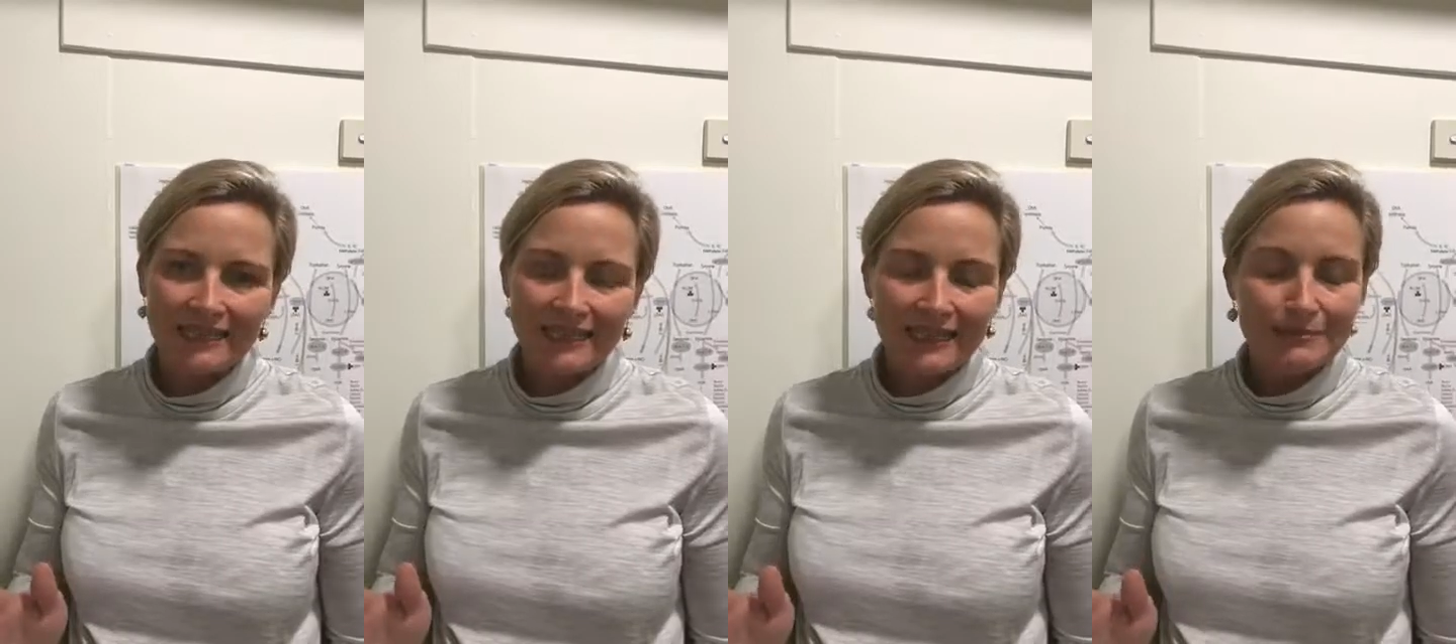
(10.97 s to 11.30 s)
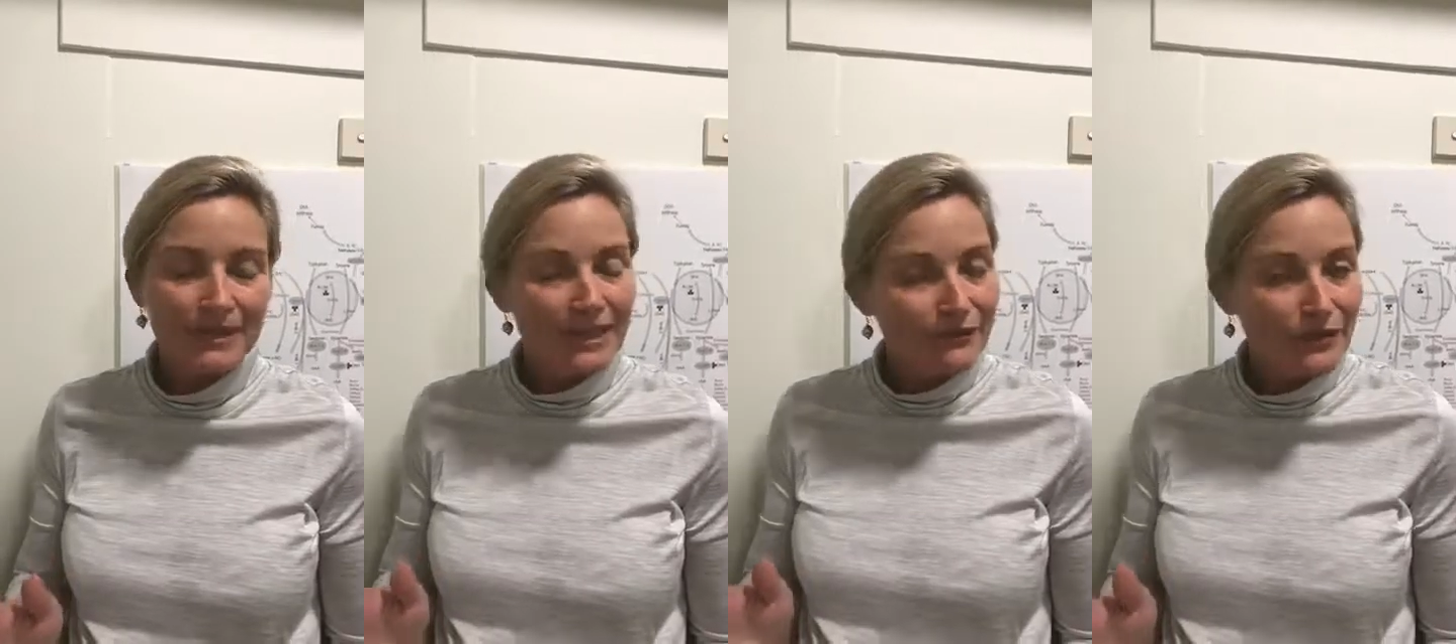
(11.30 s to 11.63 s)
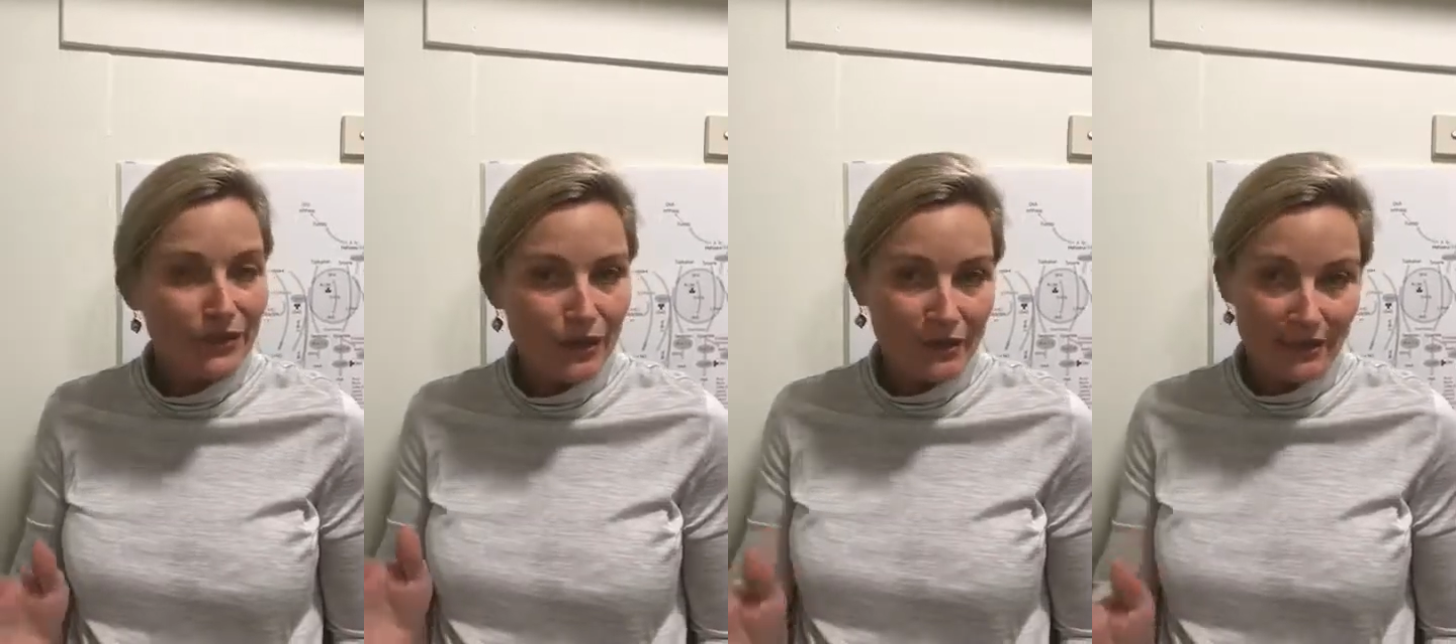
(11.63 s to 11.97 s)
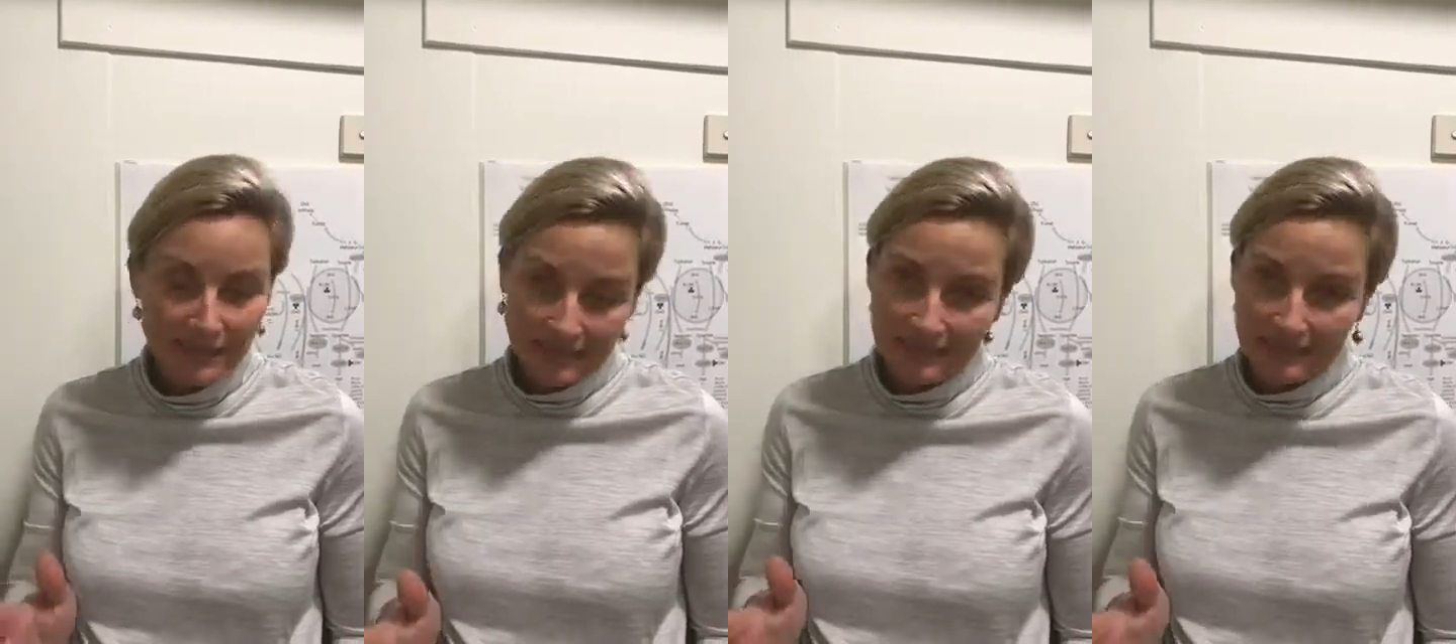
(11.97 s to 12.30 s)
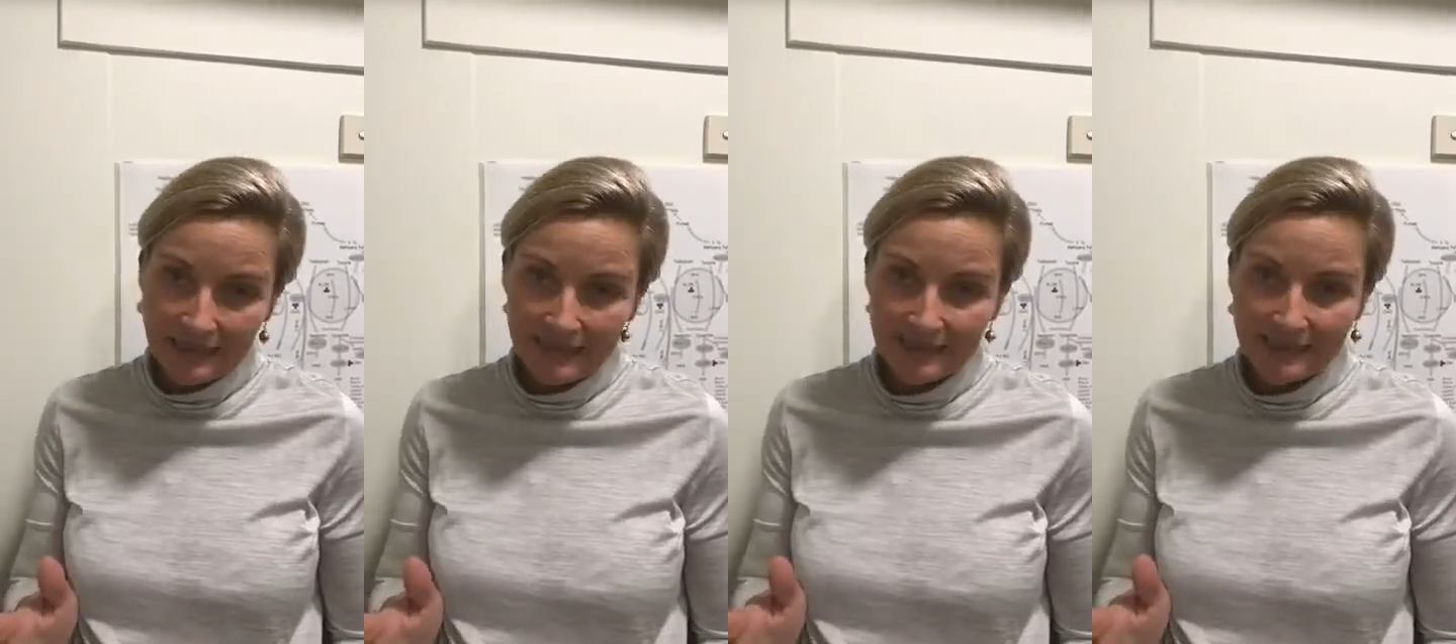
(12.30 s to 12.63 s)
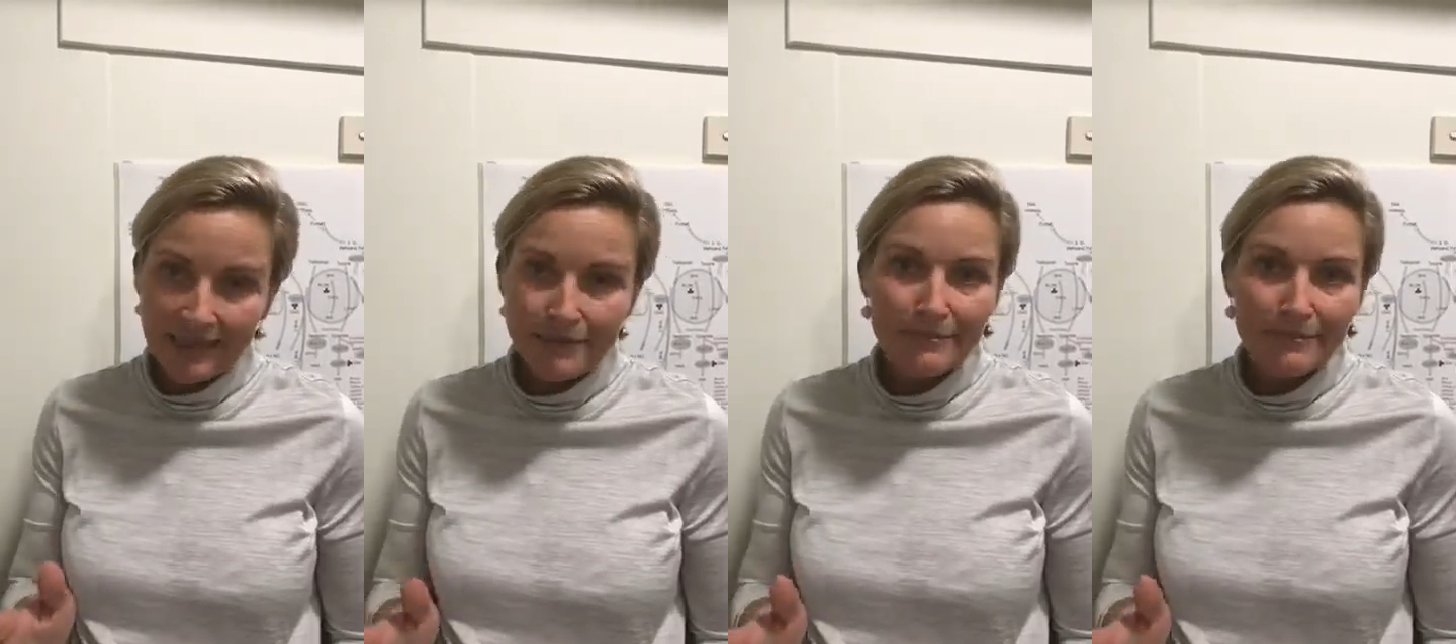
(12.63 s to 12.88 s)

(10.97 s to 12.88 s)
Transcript: And many of you heard of leaky gut, and that